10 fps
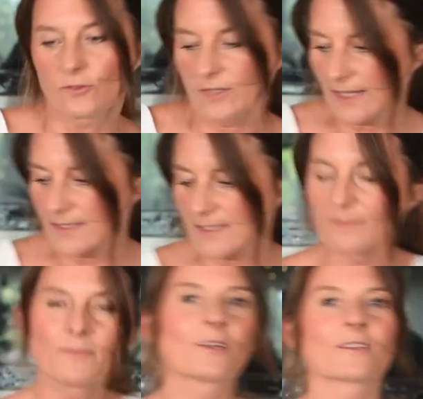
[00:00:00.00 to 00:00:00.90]
dice
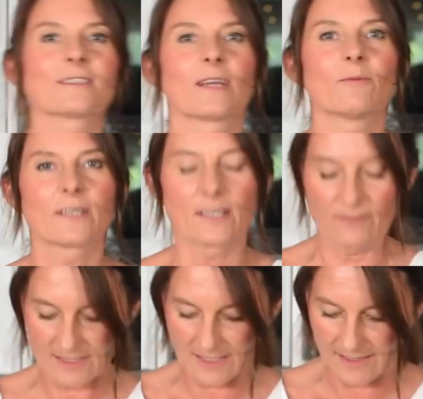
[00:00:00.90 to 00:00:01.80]
them because they will give
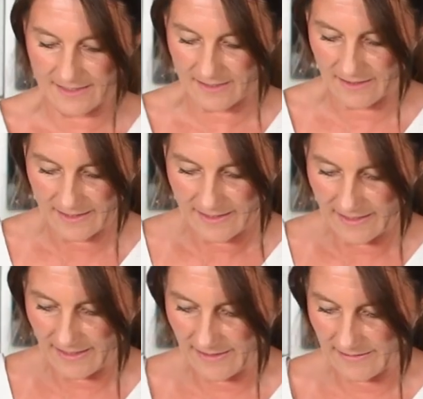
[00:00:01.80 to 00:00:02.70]
us a little
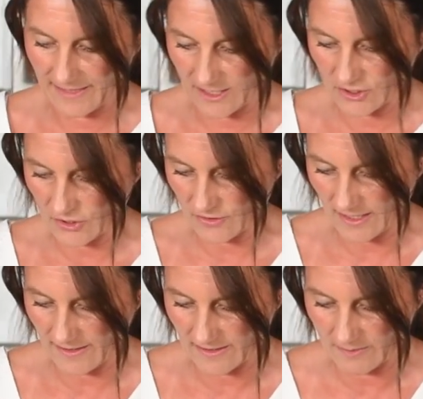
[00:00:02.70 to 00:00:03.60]
texture,
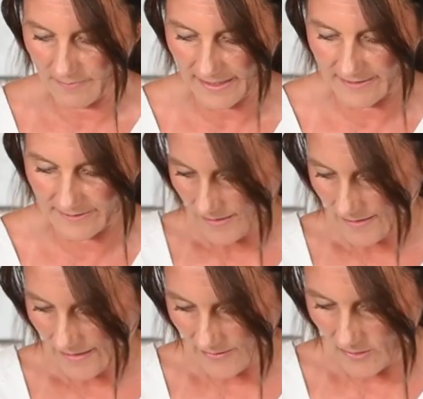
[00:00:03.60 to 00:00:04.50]
a little bite.
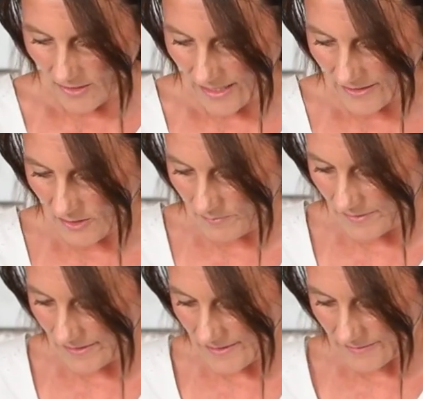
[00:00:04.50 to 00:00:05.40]
And kochani,
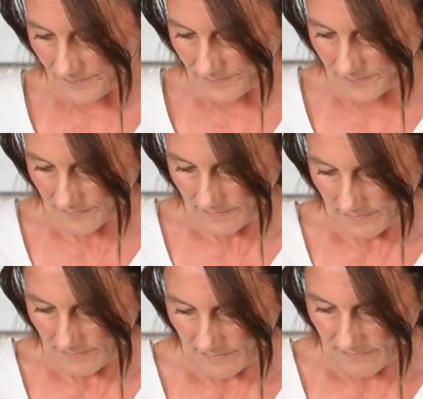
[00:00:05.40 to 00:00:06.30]
beets
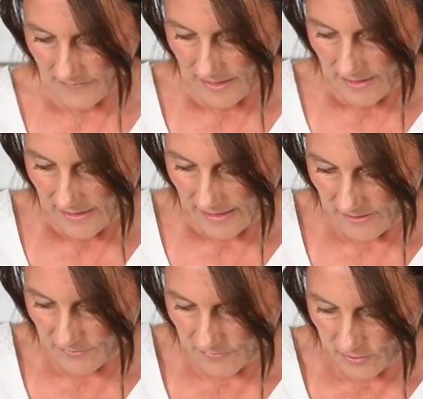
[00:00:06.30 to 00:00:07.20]

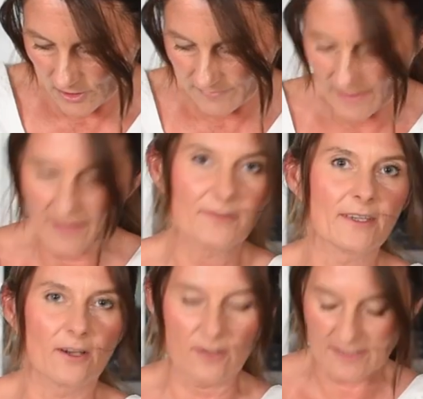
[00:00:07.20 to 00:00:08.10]
are full of
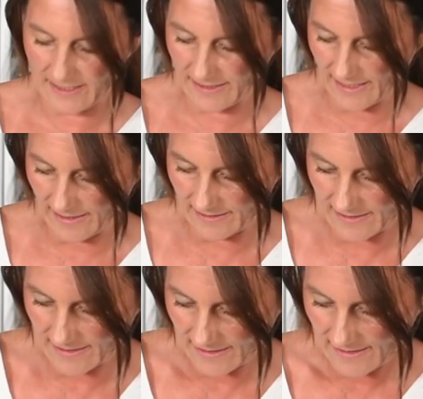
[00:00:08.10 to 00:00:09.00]

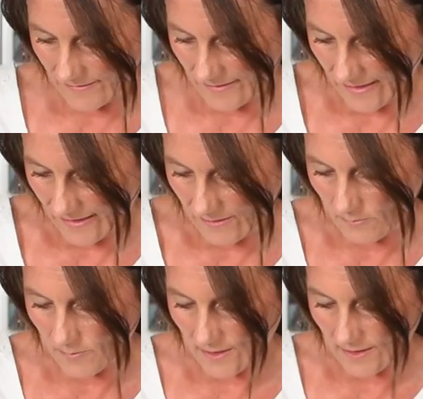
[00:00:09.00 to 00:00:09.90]
antioxidants. They
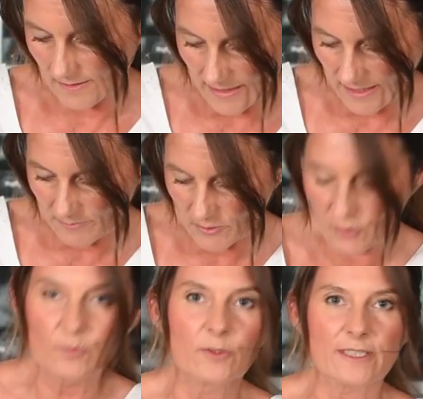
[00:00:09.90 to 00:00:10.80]
will help
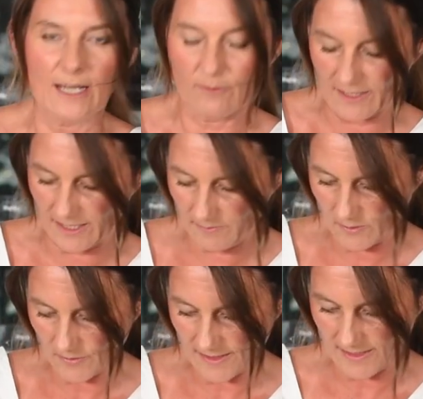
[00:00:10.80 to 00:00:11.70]
to boost our
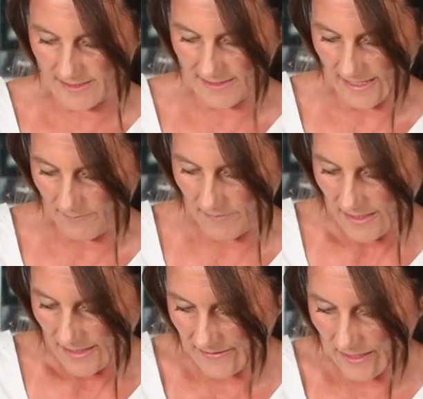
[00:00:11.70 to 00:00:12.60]
immune system.
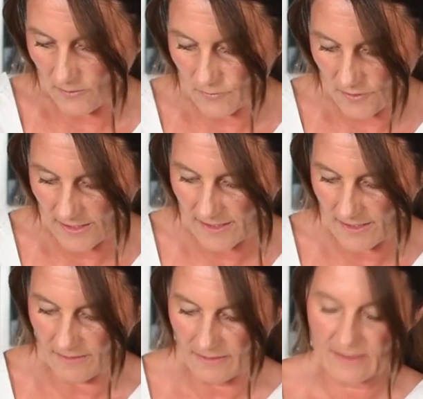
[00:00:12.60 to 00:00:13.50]
They
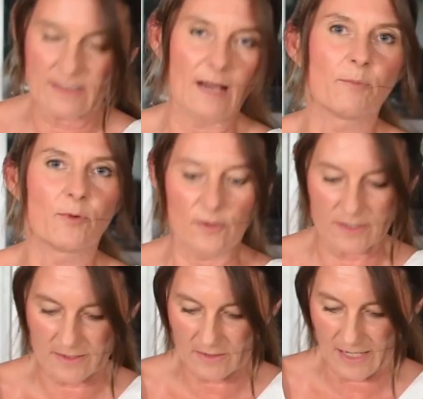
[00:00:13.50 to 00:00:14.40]
really
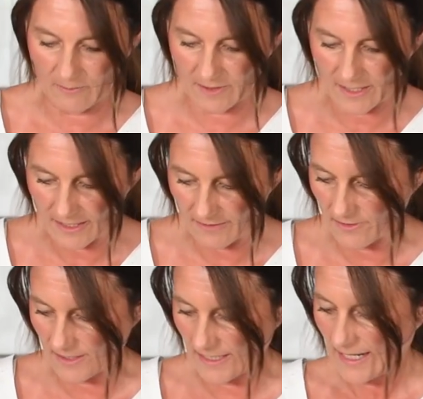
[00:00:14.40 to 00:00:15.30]
support our
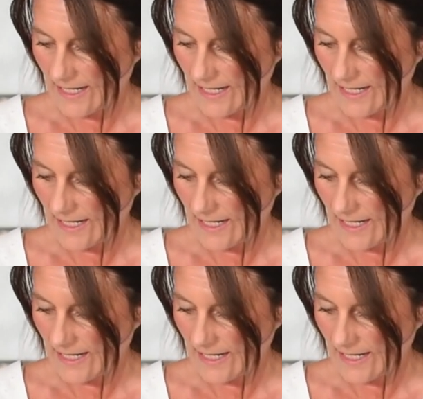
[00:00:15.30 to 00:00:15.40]
liver